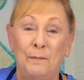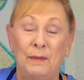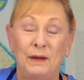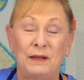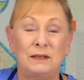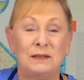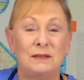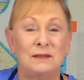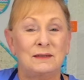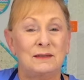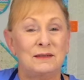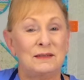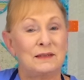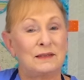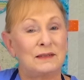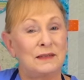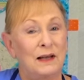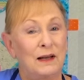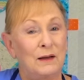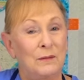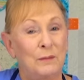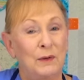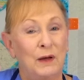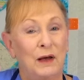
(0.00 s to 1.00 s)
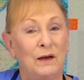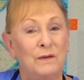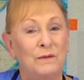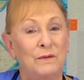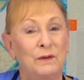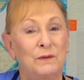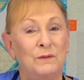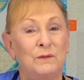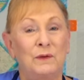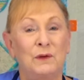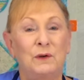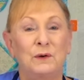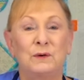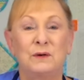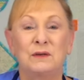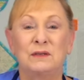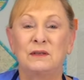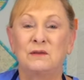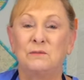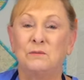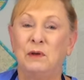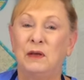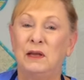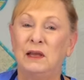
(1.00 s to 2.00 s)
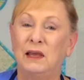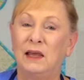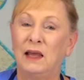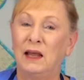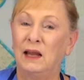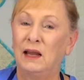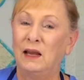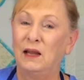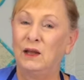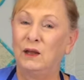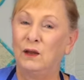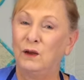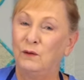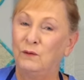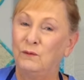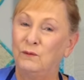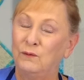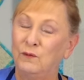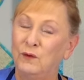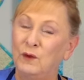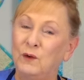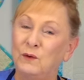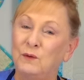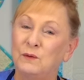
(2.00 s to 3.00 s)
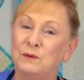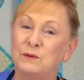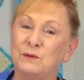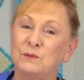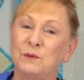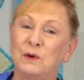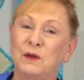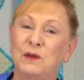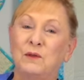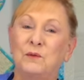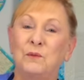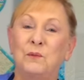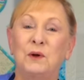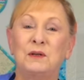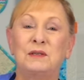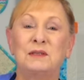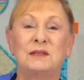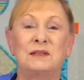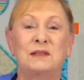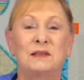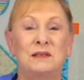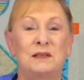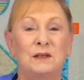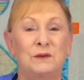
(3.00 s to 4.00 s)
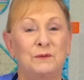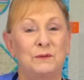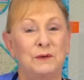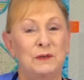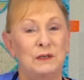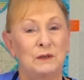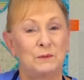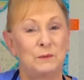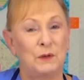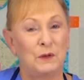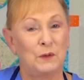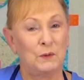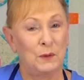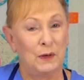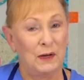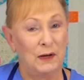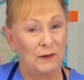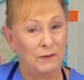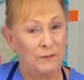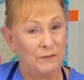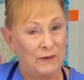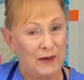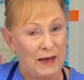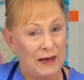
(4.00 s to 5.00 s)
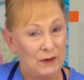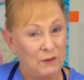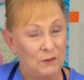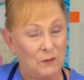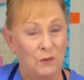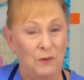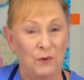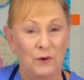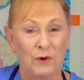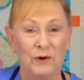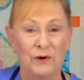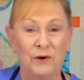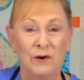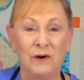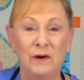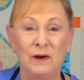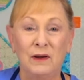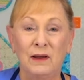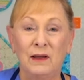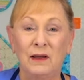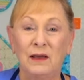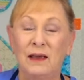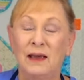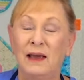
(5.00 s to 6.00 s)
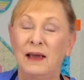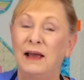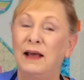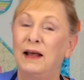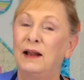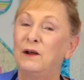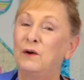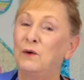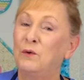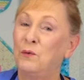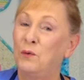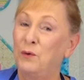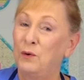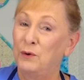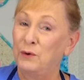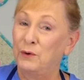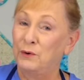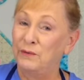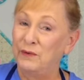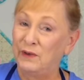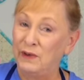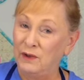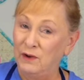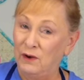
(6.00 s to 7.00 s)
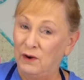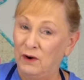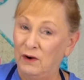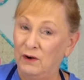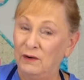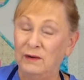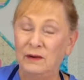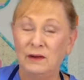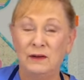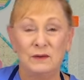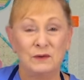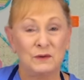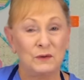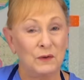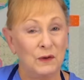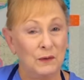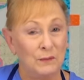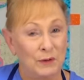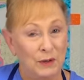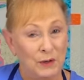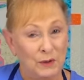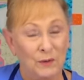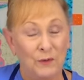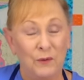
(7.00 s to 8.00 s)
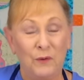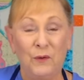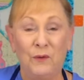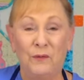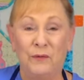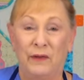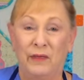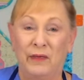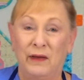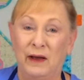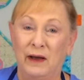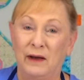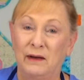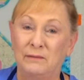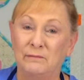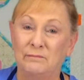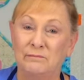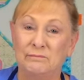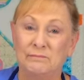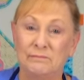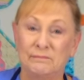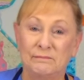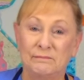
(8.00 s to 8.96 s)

But some of the viewers have been getting confused with what's the difference between a fat quarter and a quarter of a yard. So I'm going to go over that.